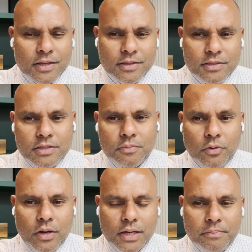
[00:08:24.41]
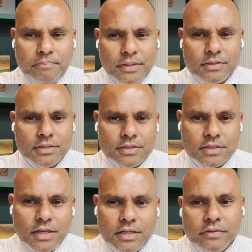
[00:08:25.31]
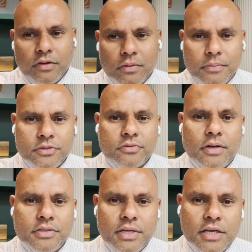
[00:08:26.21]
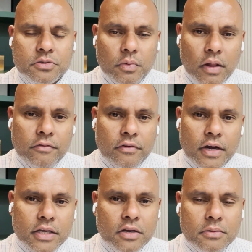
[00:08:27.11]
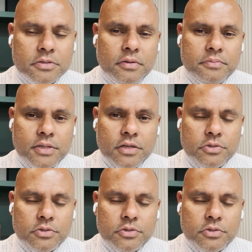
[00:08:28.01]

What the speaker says: This is more like a business development strategy as well for an e-commerce website,